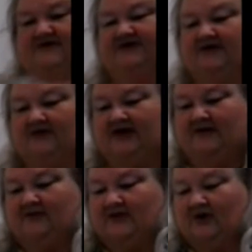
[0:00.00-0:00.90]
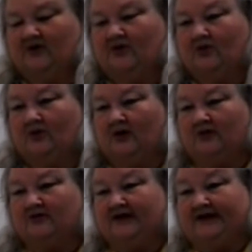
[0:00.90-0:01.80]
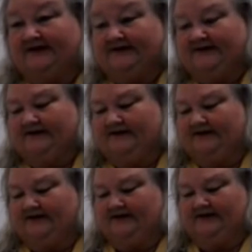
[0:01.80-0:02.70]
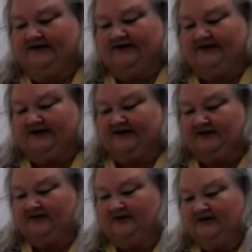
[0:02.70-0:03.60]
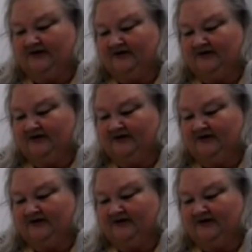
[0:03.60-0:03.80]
Chill came or late in the year.